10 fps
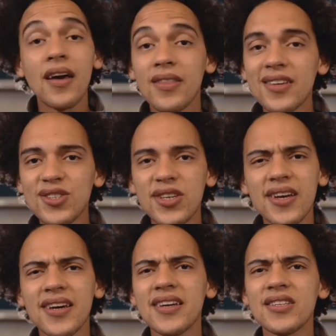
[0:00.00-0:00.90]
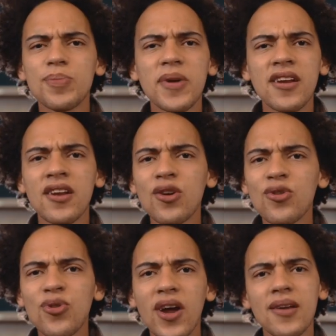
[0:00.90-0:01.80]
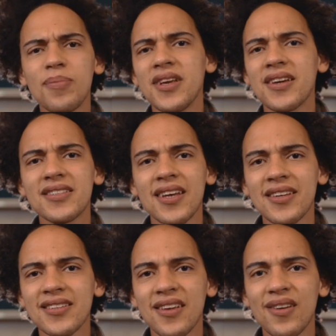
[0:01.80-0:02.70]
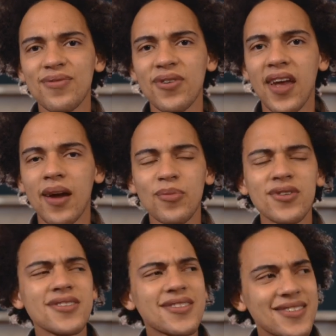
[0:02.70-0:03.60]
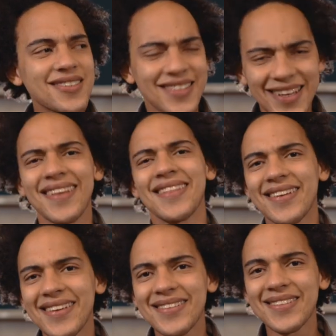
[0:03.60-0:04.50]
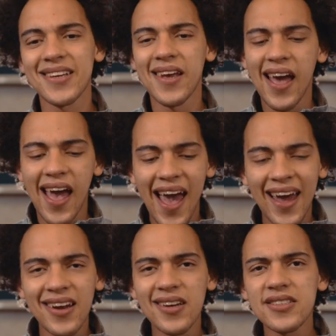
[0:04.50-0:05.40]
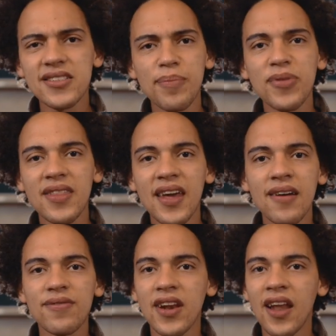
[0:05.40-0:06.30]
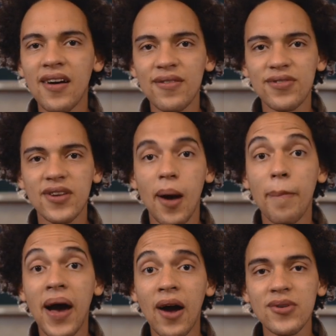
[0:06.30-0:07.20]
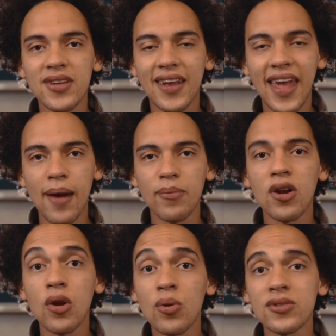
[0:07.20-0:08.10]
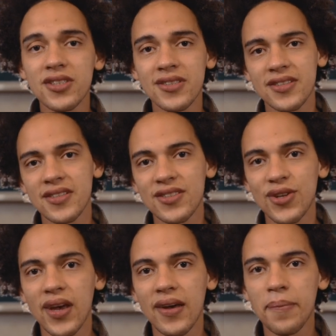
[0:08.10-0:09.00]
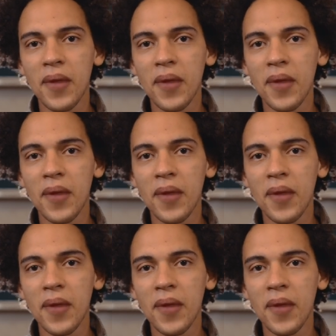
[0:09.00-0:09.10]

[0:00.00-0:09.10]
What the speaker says: This year has been an incredibly exciting year for cameras, to say the least. And something that I've loved about camera launches this year